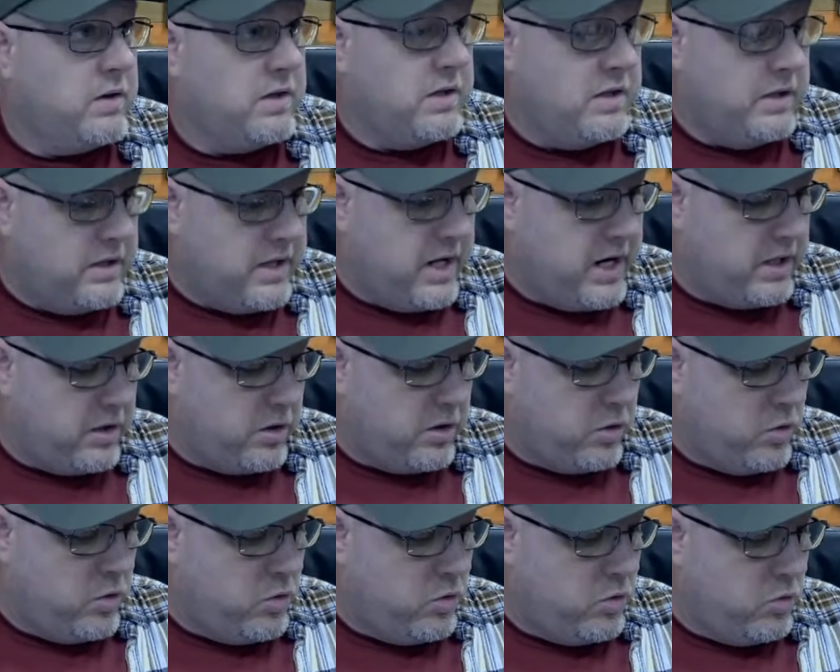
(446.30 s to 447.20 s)
They
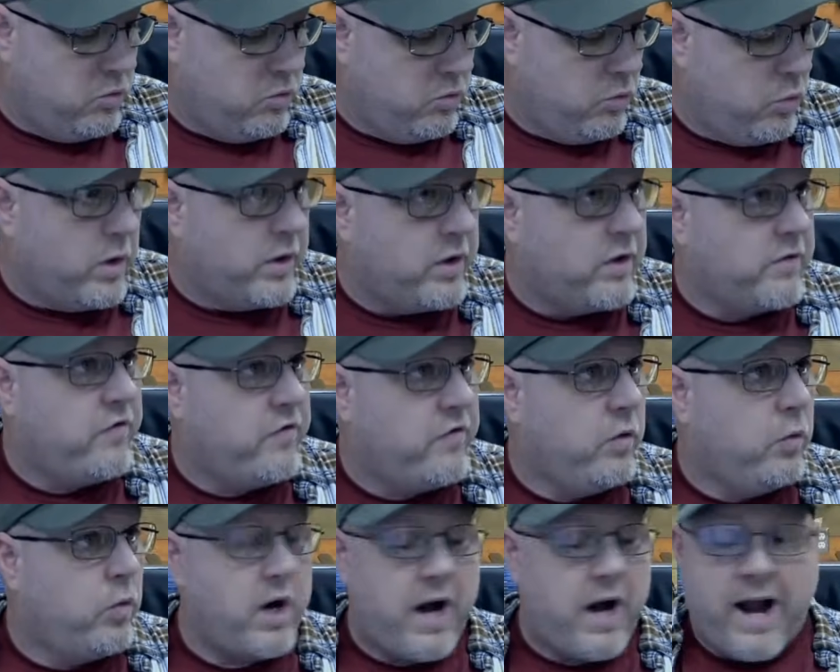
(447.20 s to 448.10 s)
do
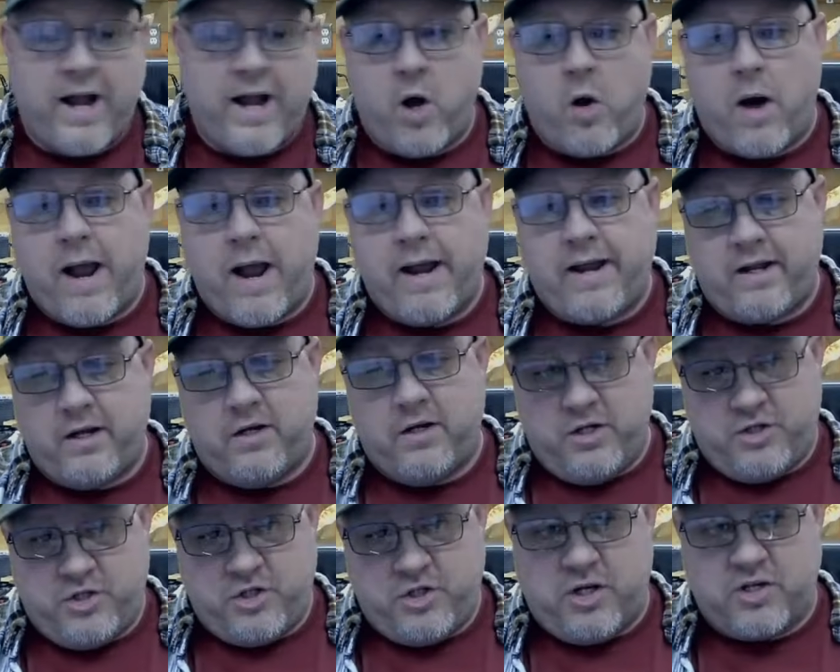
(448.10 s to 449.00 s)
wonderful work. I know I can
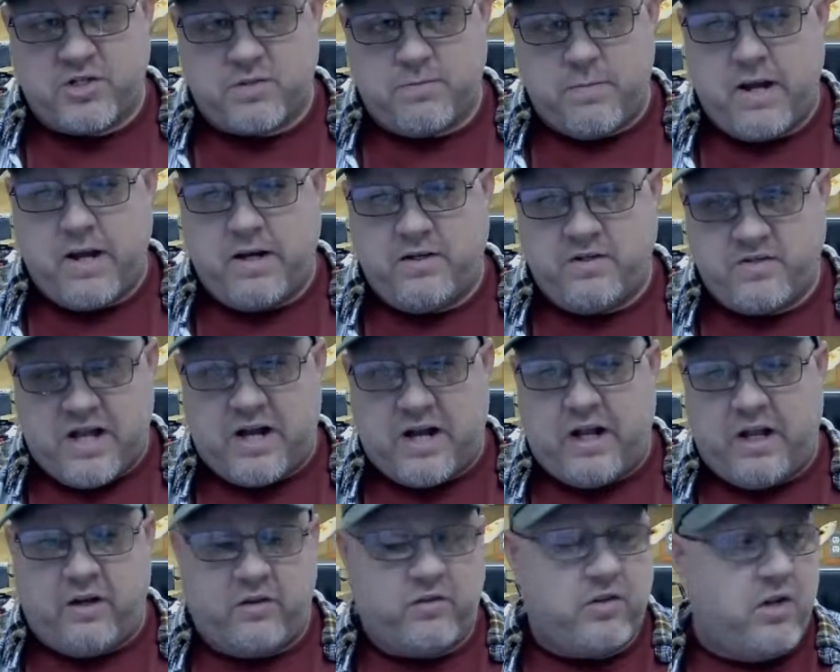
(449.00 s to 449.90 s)
adjust my
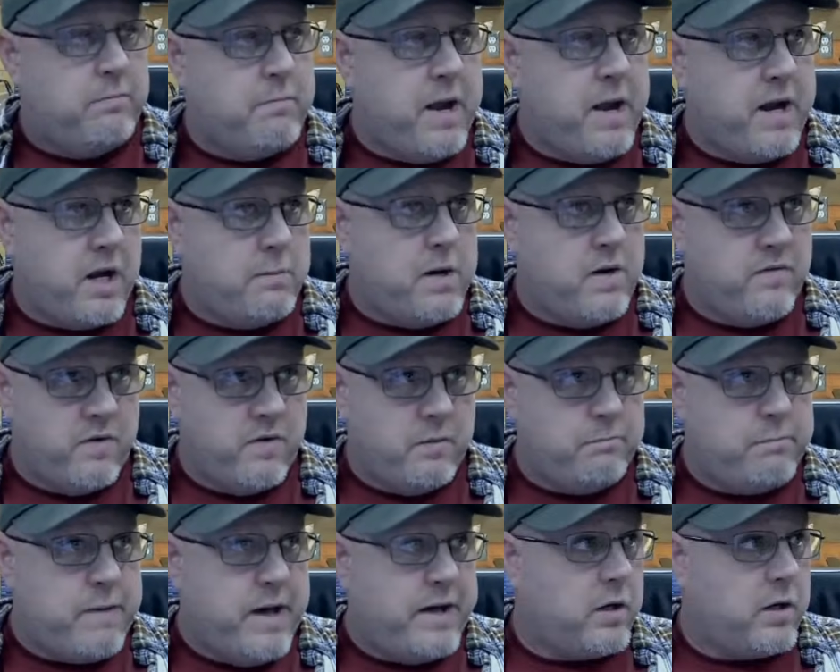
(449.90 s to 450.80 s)
settings and make them
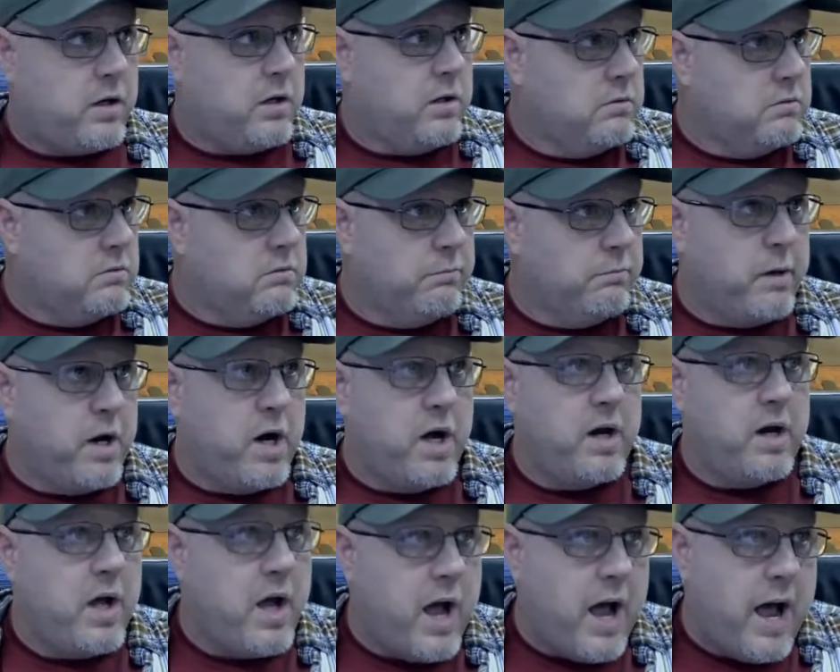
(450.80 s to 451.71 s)
even better,
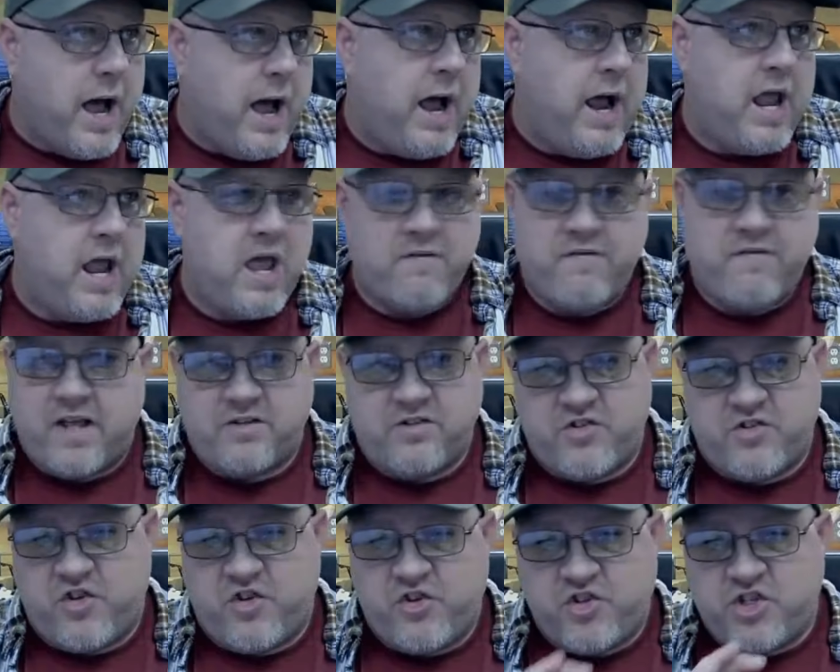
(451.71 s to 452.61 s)
but I have had
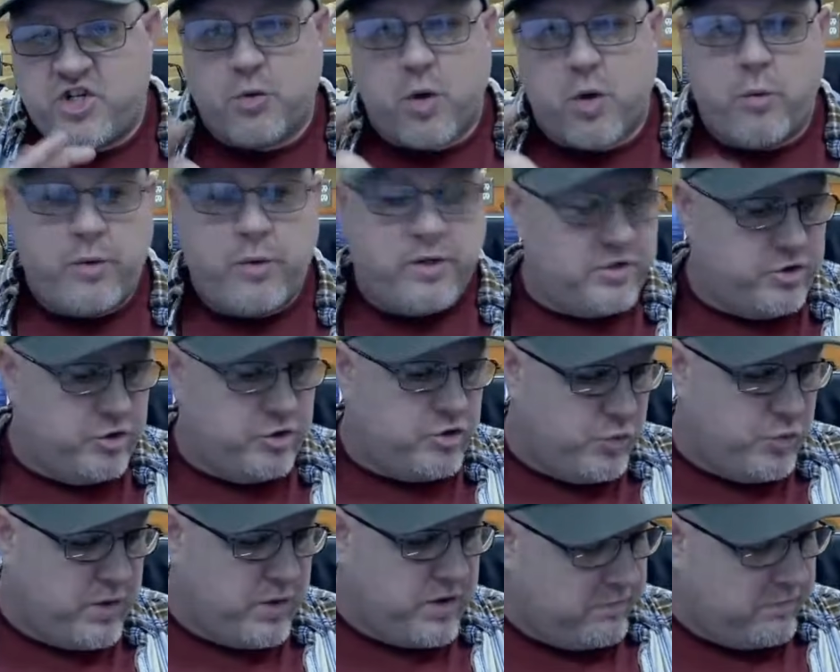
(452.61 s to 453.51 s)
0
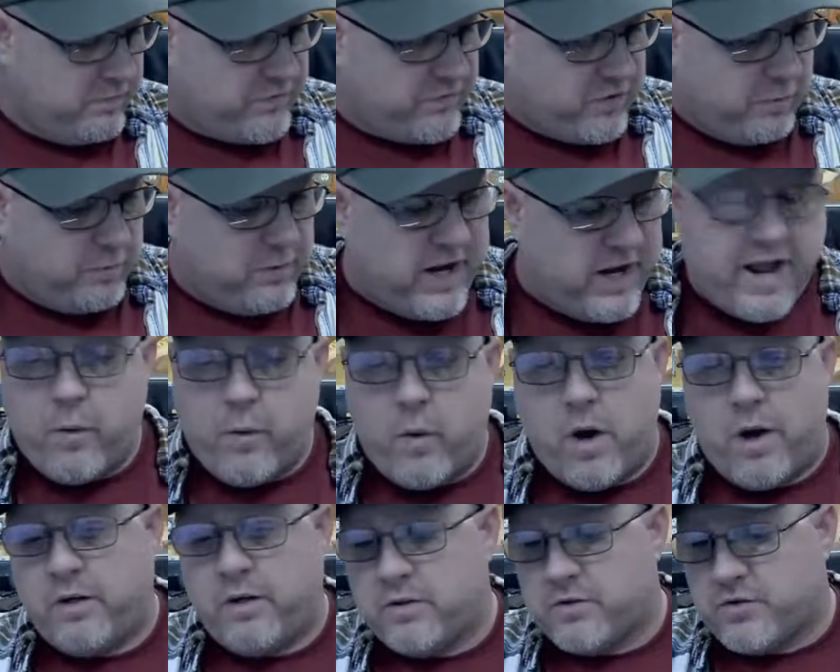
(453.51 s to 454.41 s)
issues with them from day
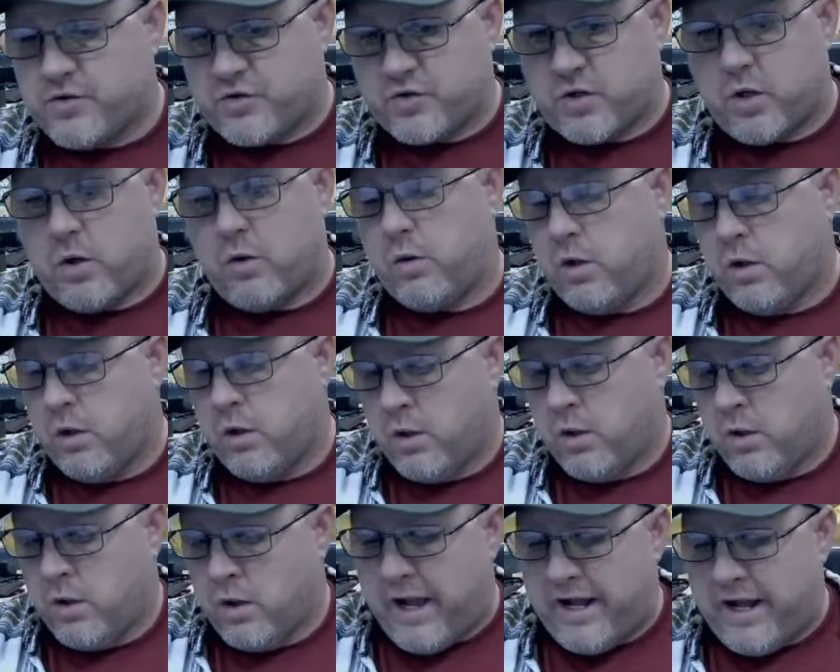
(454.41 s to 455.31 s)
one. So
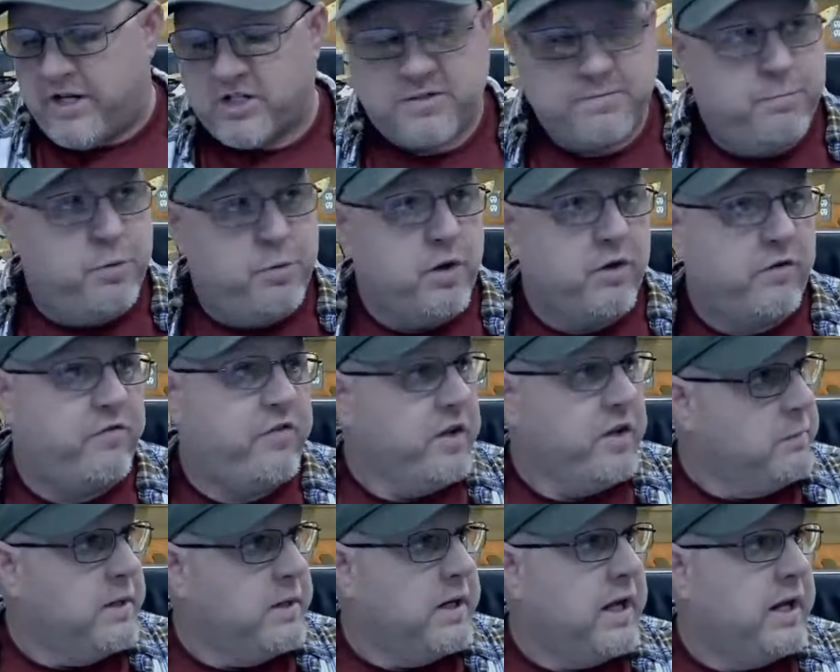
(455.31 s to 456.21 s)
I just put
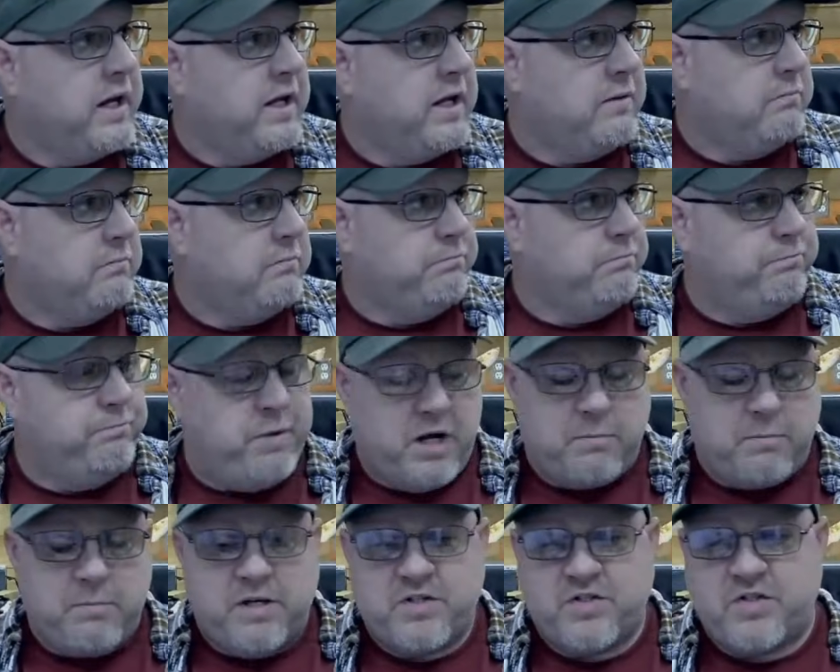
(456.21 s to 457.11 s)
filament in it,
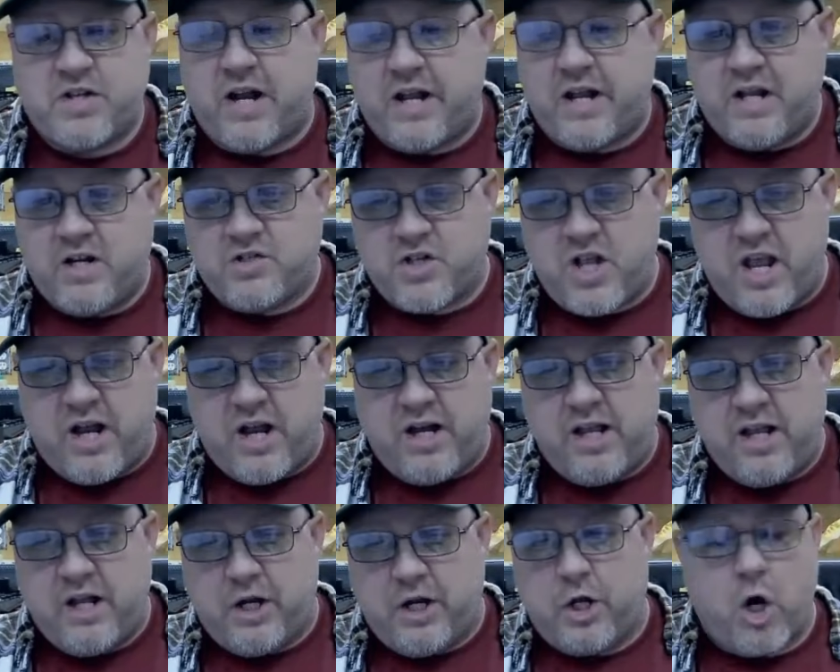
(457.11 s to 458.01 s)
pick my settings, and
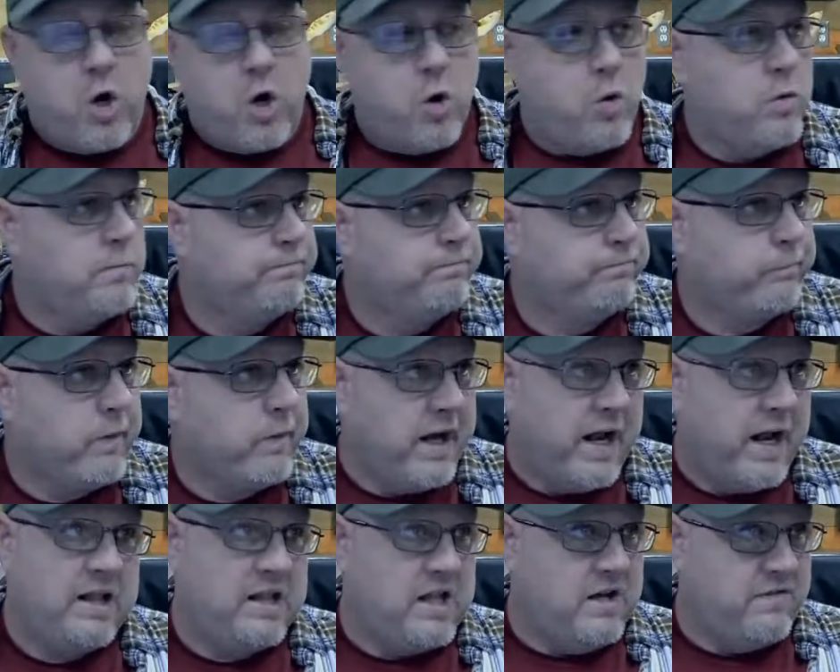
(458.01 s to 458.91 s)
hit go.
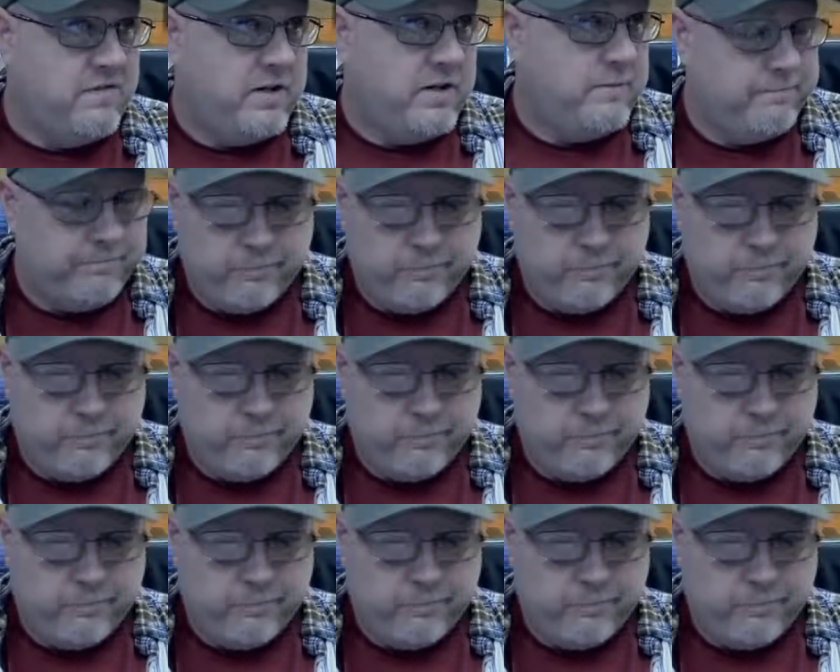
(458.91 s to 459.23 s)
And I love it.